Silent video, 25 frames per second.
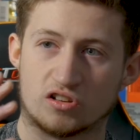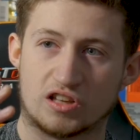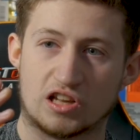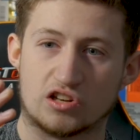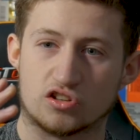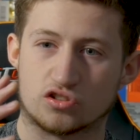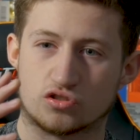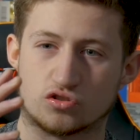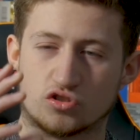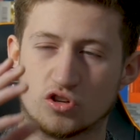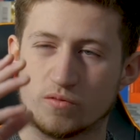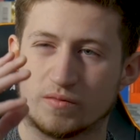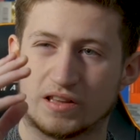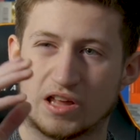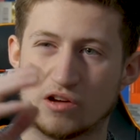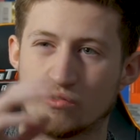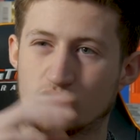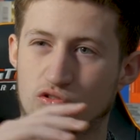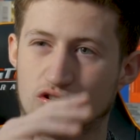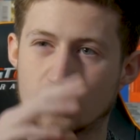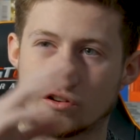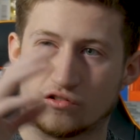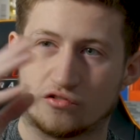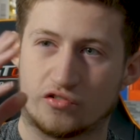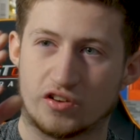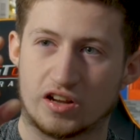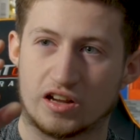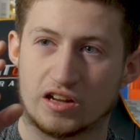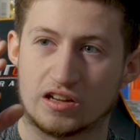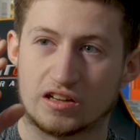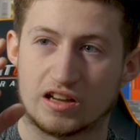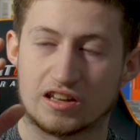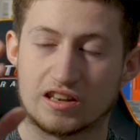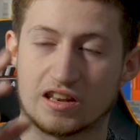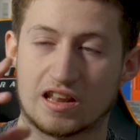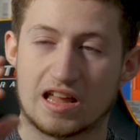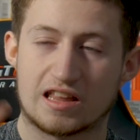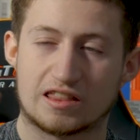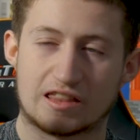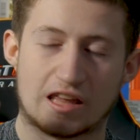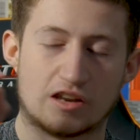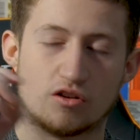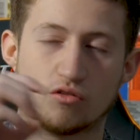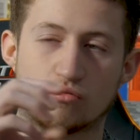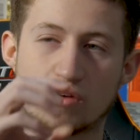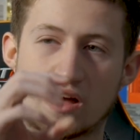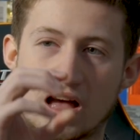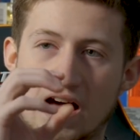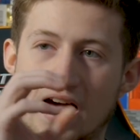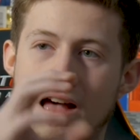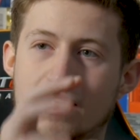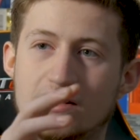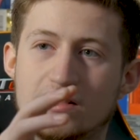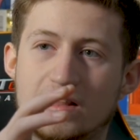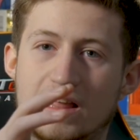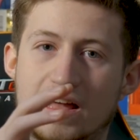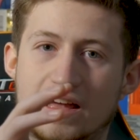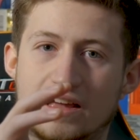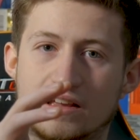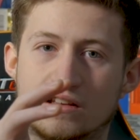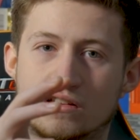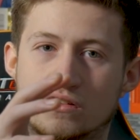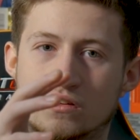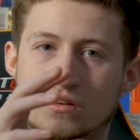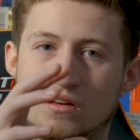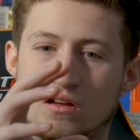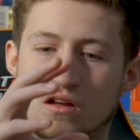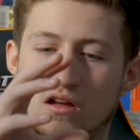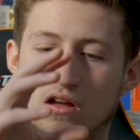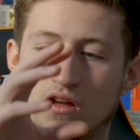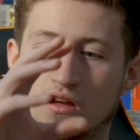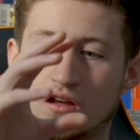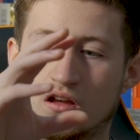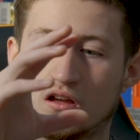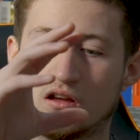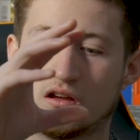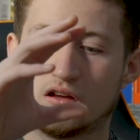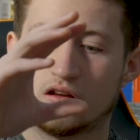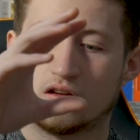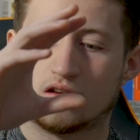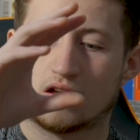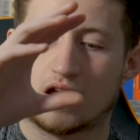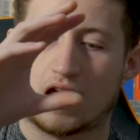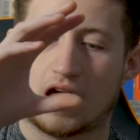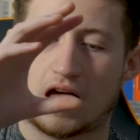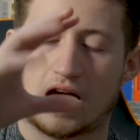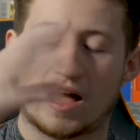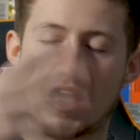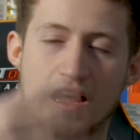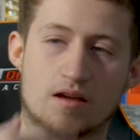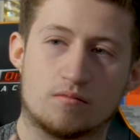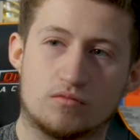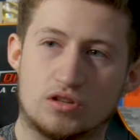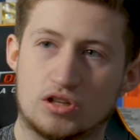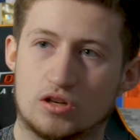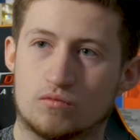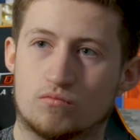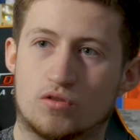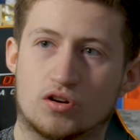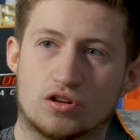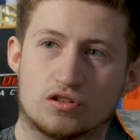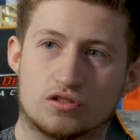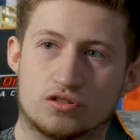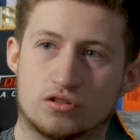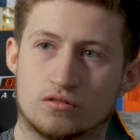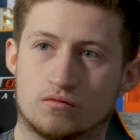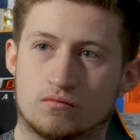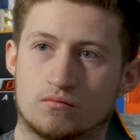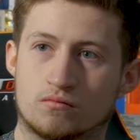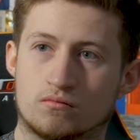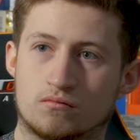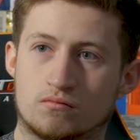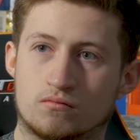They just do their own little thing and they don't act like, I'm Liam Waddington,